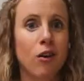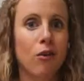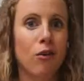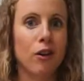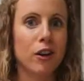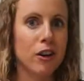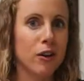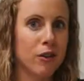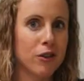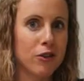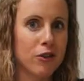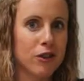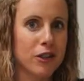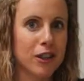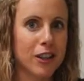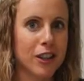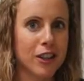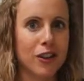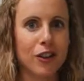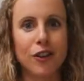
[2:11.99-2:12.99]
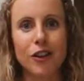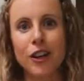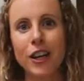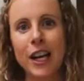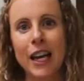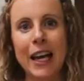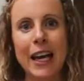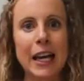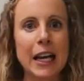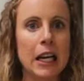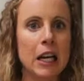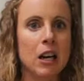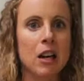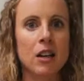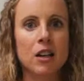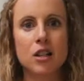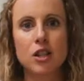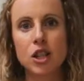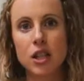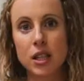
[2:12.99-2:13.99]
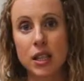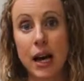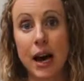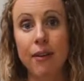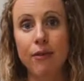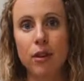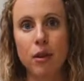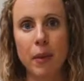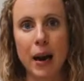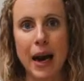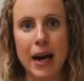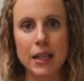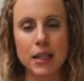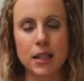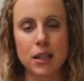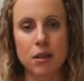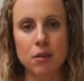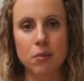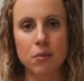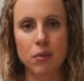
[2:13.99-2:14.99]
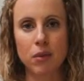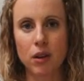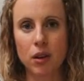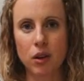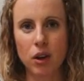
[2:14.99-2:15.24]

What are you interested in learning? Just have them ask some